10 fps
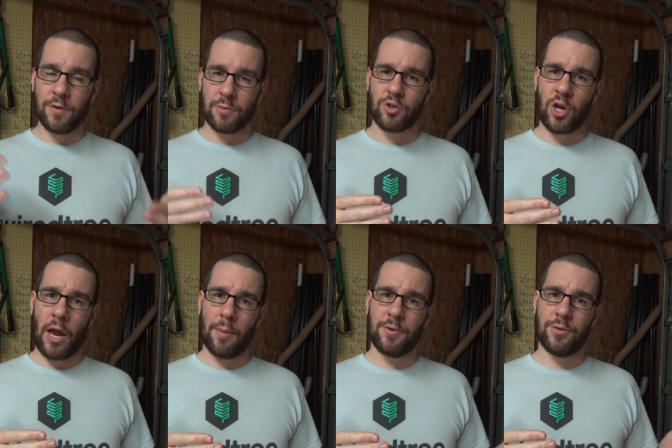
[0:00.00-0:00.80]
you
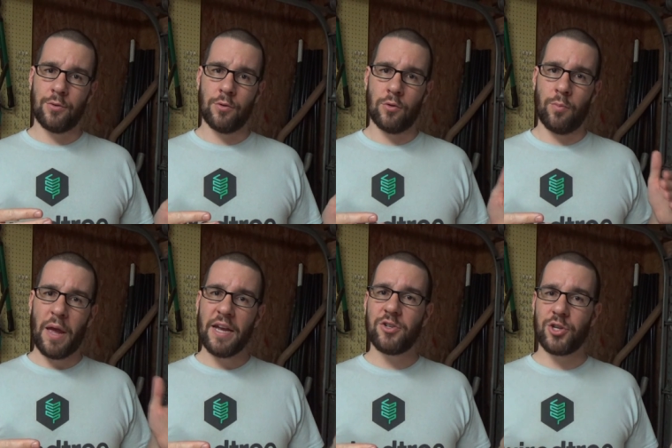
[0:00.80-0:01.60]
subscribe to
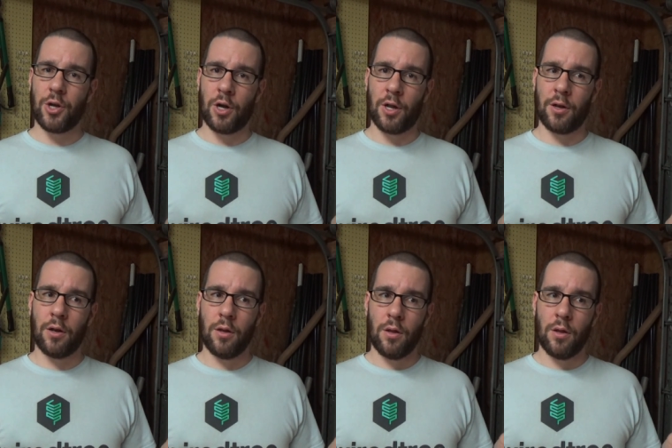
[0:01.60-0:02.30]
Patreon,